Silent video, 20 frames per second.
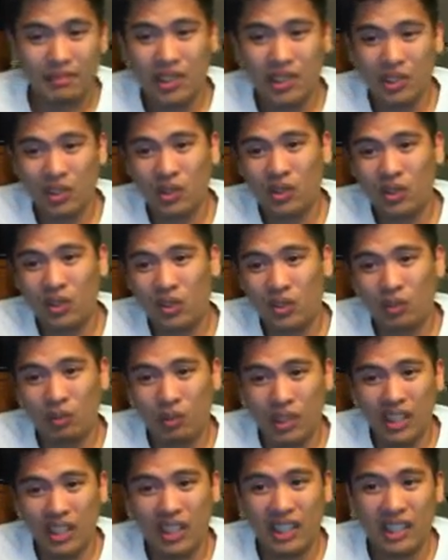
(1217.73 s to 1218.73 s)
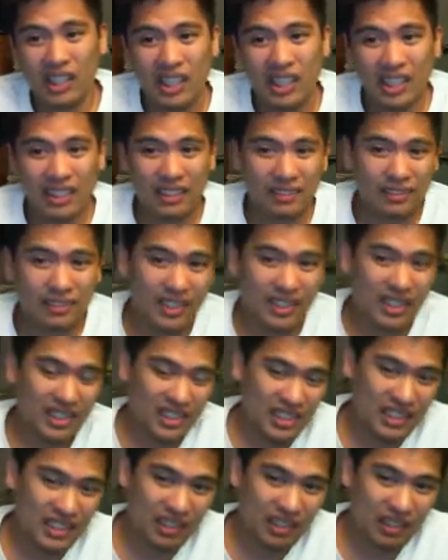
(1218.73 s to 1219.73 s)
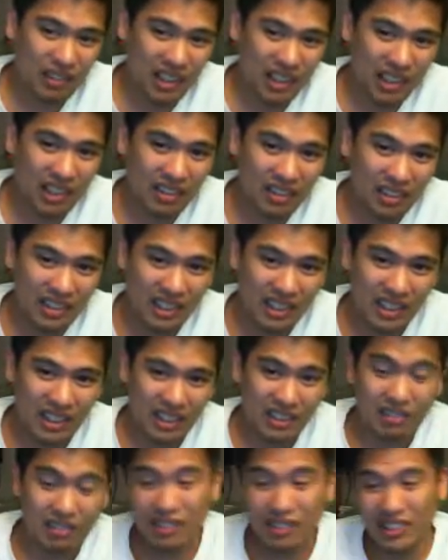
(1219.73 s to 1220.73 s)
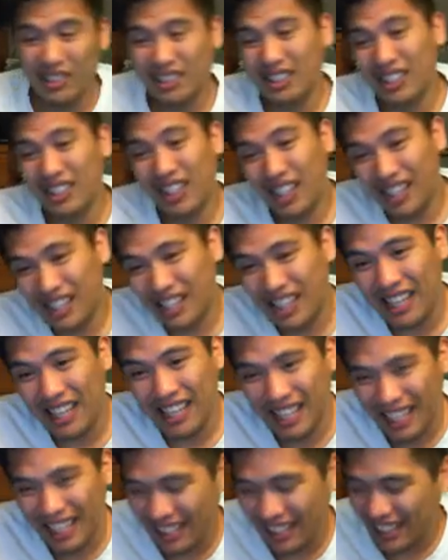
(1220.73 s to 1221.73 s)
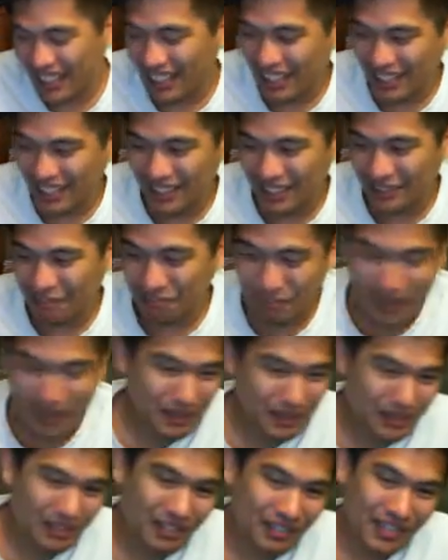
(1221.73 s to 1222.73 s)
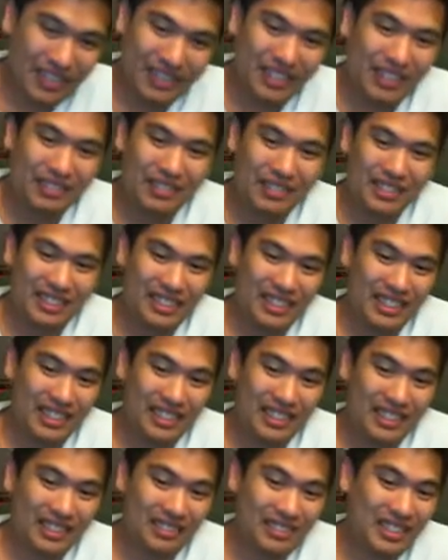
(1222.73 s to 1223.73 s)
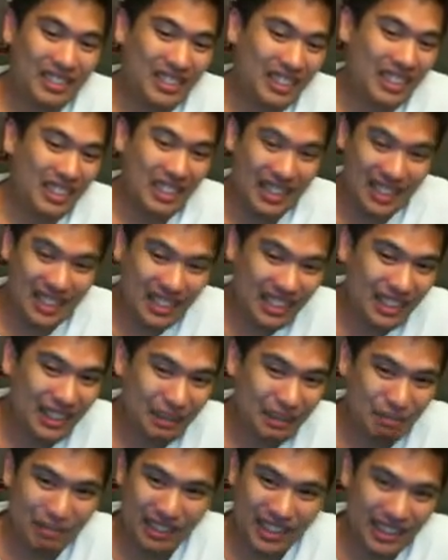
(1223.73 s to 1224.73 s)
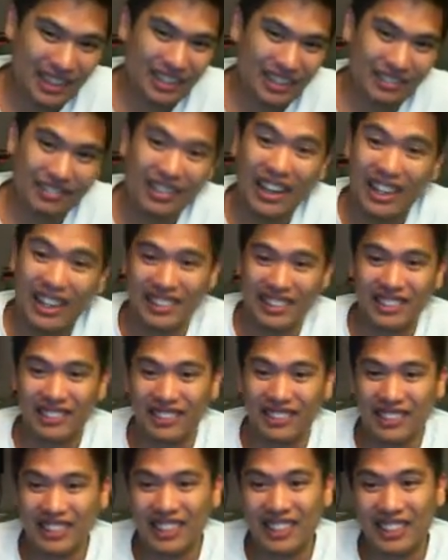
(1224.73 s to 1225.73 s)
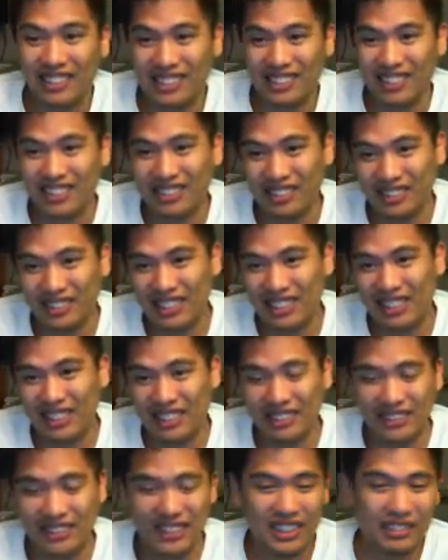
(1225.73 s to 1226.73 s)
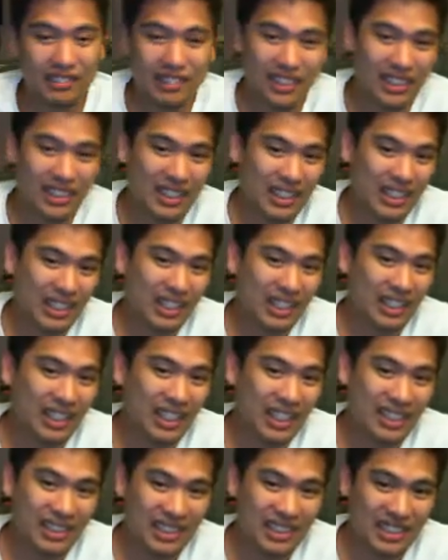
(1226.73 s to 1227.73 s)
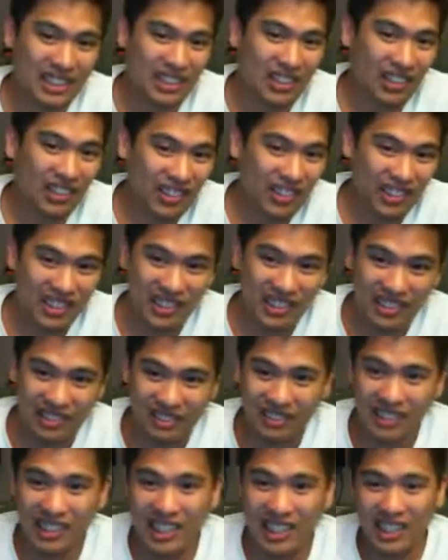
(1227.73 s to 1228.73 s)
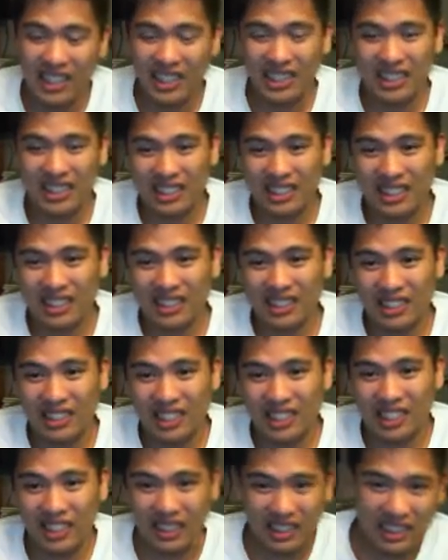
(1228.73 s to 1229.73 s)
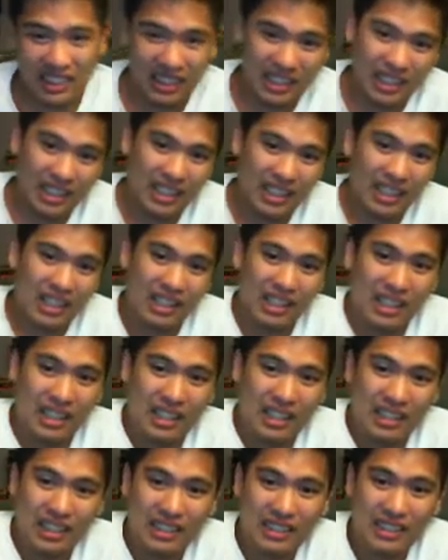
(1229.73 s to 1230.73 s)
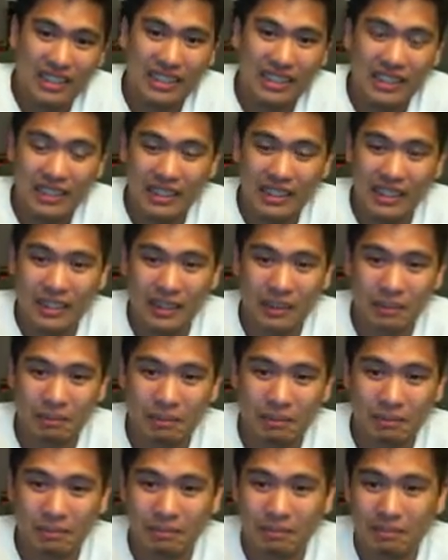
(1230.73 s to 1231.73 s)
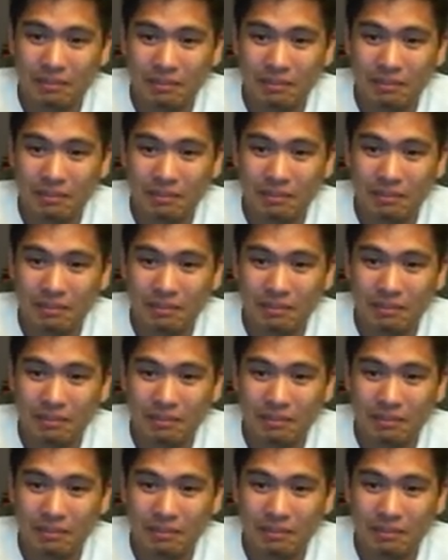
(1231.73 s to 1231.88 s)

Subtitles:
to really get the finish on the ground. Once again, makes me wonder how much if the heat played a factor in here too, because it's affecting a lot of the guys' cardio, it looked like. But